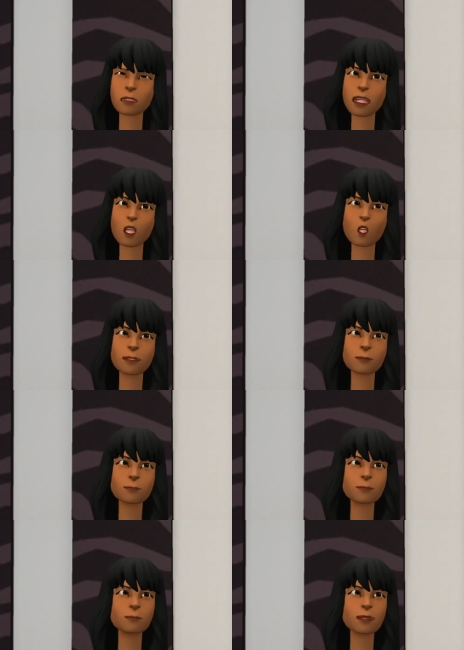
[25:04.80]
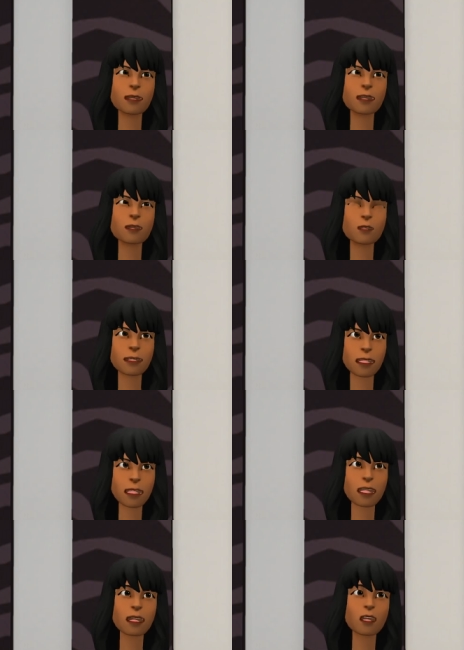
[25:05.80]
Wow. I had no
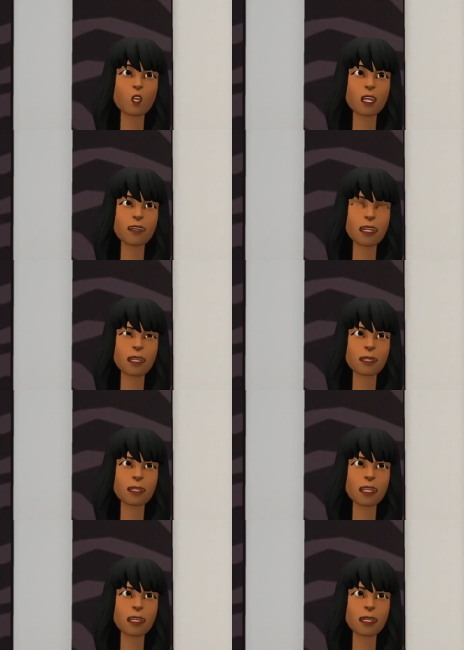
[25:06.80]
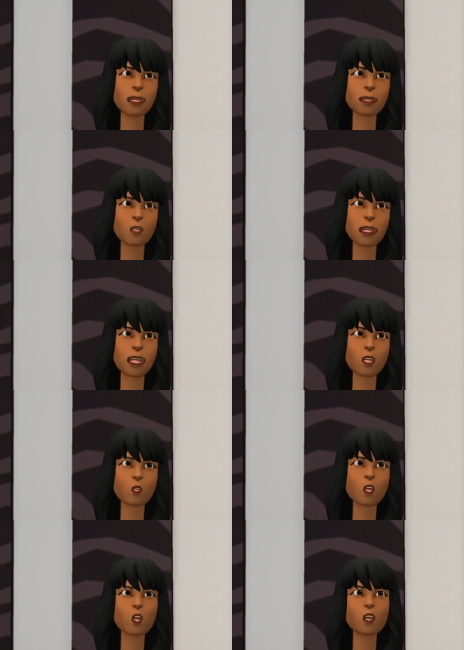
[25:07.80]
idea the law of attraction teaches we are
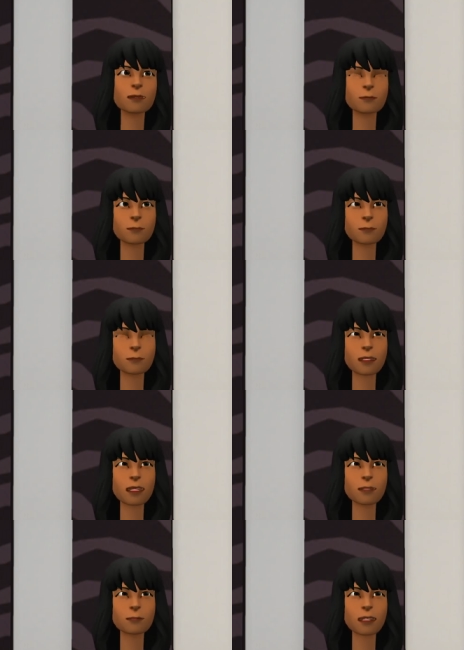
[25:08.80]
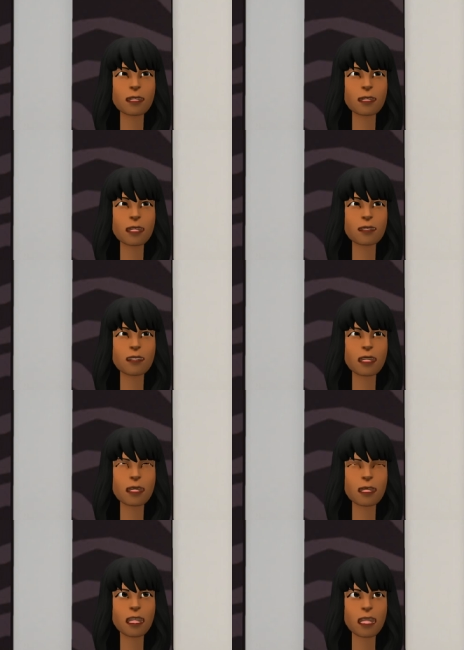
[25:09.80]
God. That's crazy and
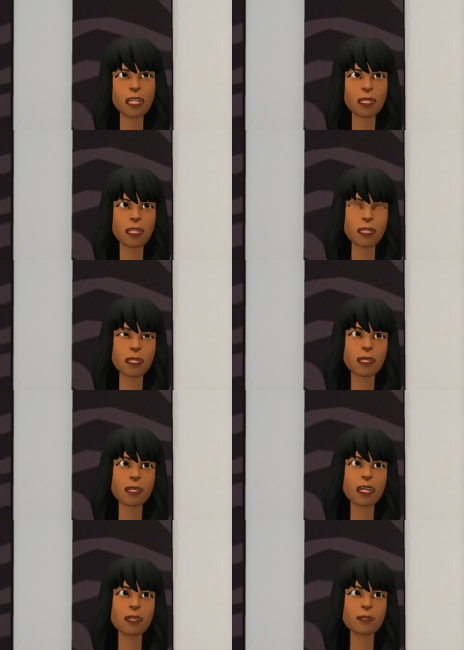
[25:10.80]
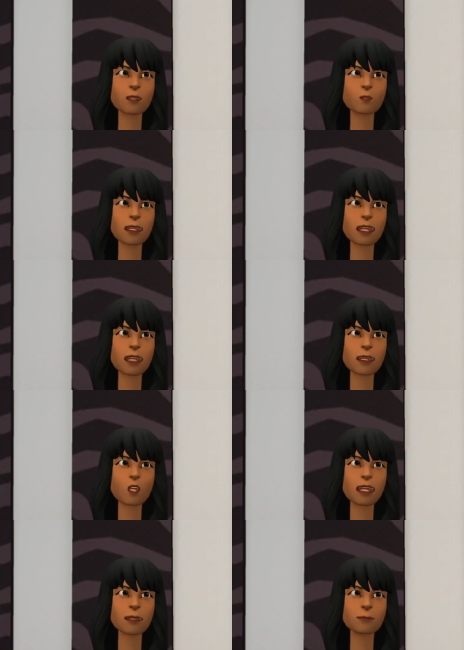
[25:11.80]
very clearly a teaching that goes against
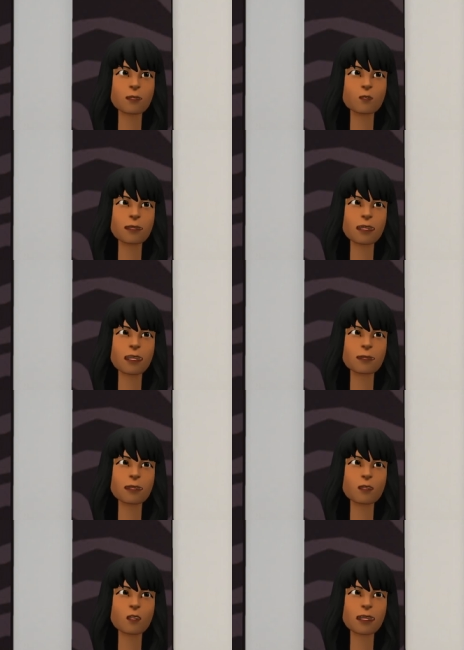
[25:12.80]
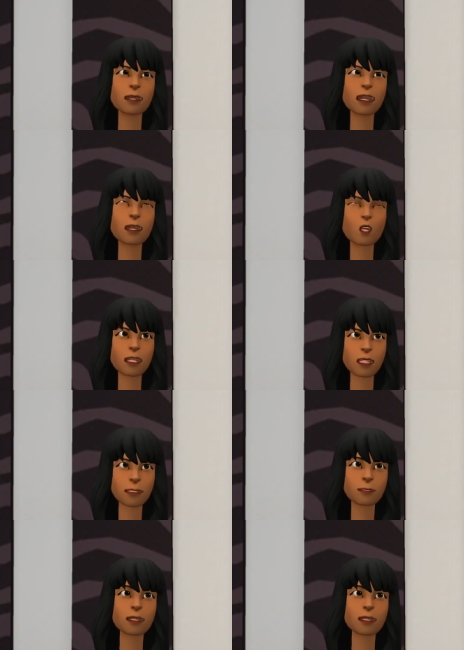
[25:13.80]
what the Most High has told us in His Word, the